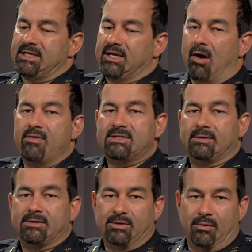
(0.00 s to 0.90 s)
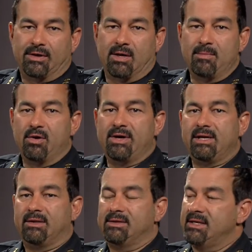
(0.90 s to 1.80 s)
encourage the
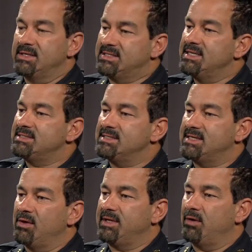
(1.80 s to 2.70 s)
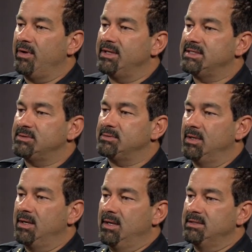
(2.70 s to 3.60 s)
community and the citizens out there really to
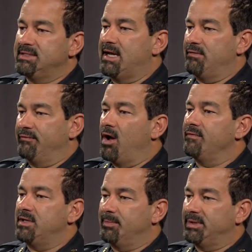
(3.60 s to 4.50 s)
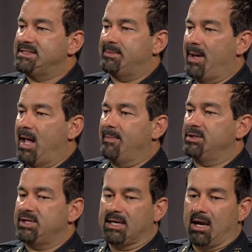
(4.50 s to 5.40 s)
get involved in the police
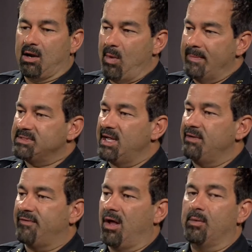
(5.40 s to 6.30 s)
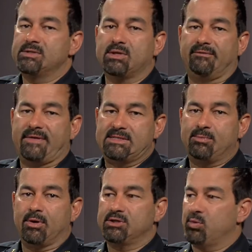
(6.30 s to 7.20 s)
department, check out our website, follow us on
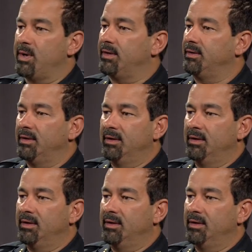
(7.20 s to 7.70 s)
Facebook and Twitter,